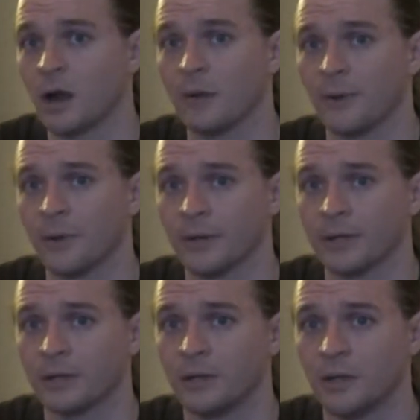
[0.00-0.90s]
our opponent.
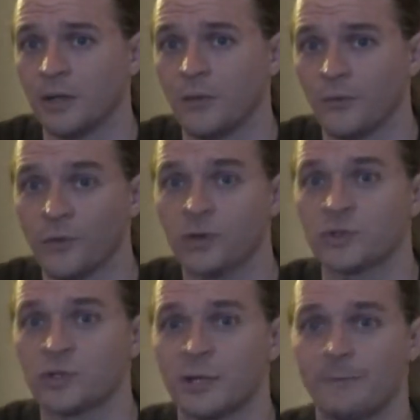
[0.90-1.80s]

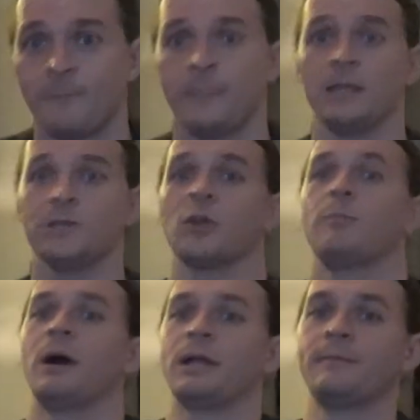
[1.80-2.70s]
First is our
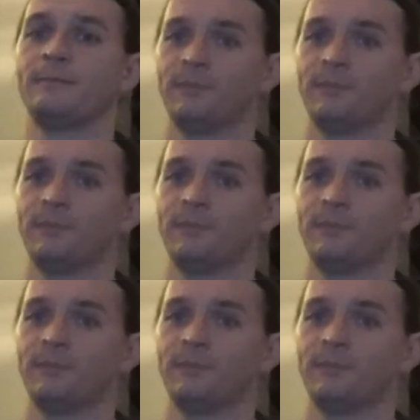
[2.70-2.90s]
body,